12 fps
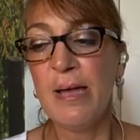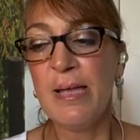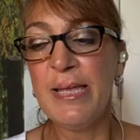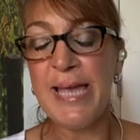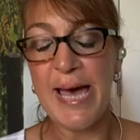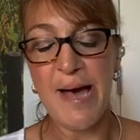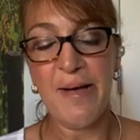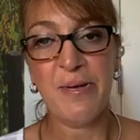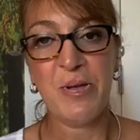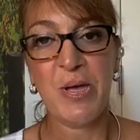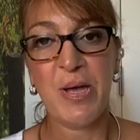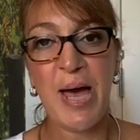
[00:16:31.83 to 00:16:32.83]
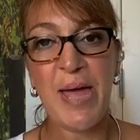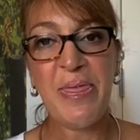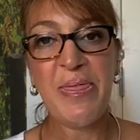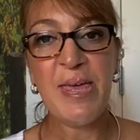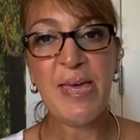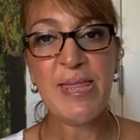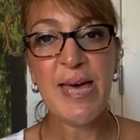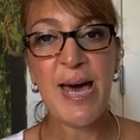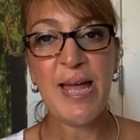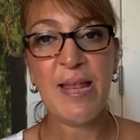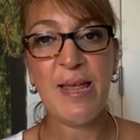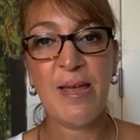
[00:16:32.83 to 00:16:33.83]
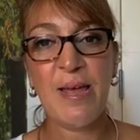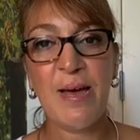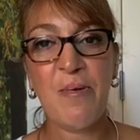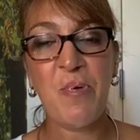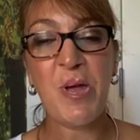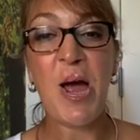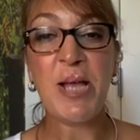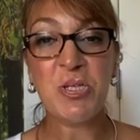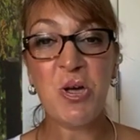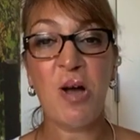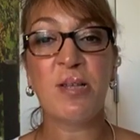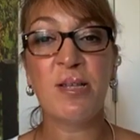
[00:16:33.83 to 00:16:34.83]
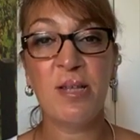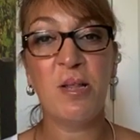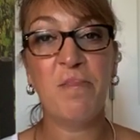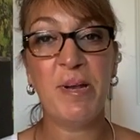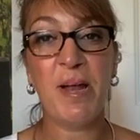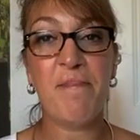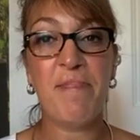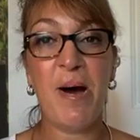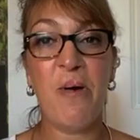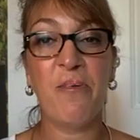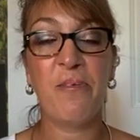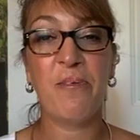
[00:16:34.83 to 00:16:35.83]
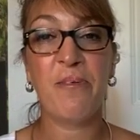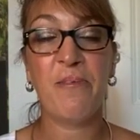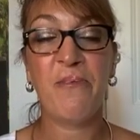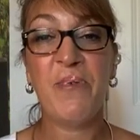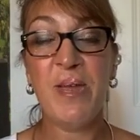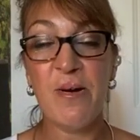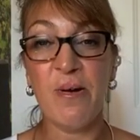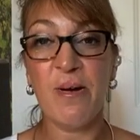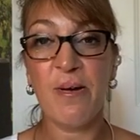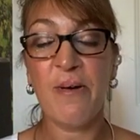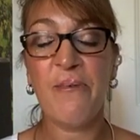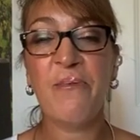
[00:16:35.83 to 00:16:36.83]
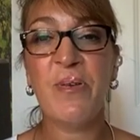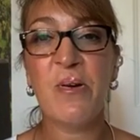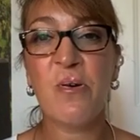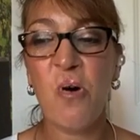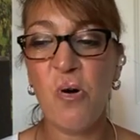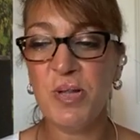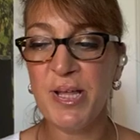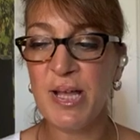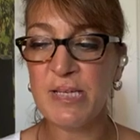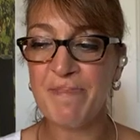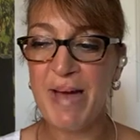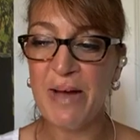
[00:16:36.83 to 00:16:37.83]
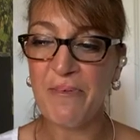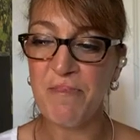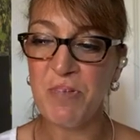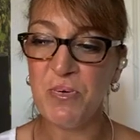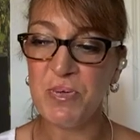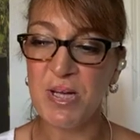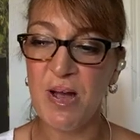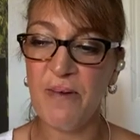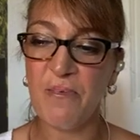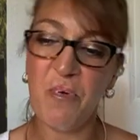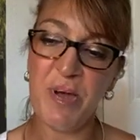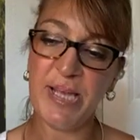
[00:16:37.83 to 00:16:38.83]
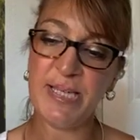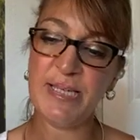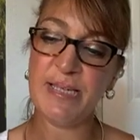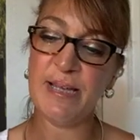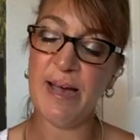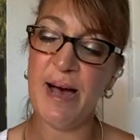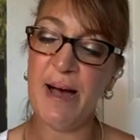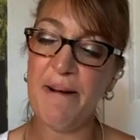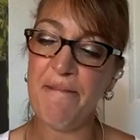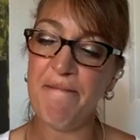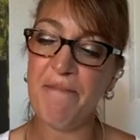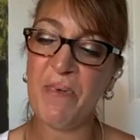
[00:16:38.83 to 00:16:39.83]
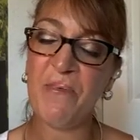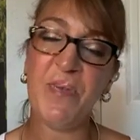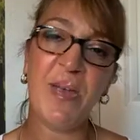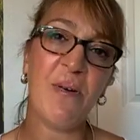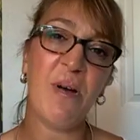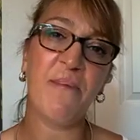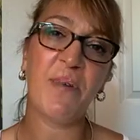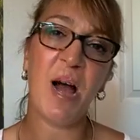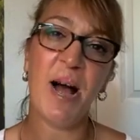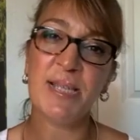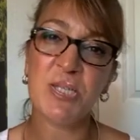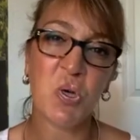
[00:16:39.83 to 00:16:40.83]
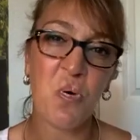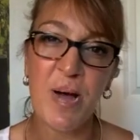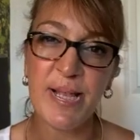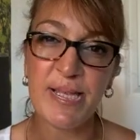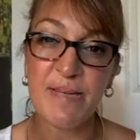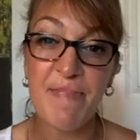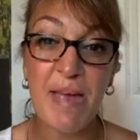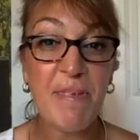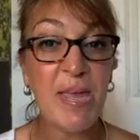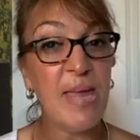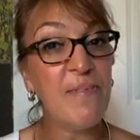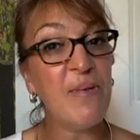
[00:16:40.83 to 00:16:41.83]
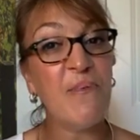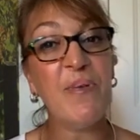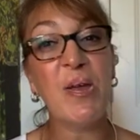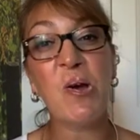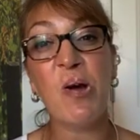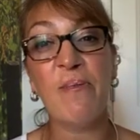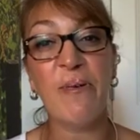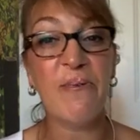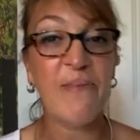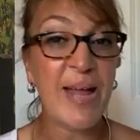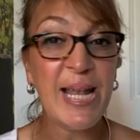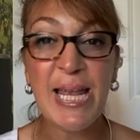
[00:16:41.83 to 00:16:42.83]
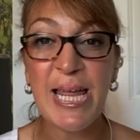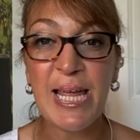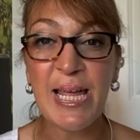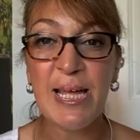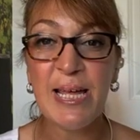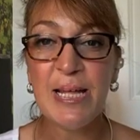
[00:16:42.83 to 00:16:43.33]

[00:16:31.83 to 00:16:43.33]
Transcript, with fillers: yeah, I think that we I talked a little bit about fear, fear holding us back from using our voice, um, fear of consequence, maybe even fear of offending.